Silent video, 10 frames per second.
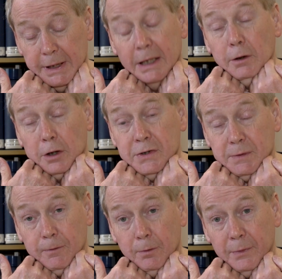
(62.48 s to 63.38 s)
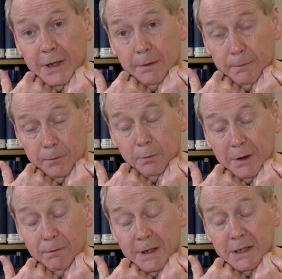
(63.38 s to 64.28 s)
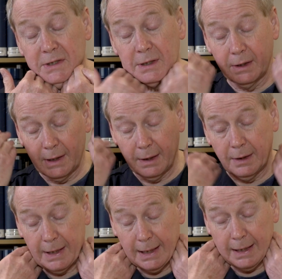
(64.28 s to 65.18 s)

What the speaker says: heat loss from their face and their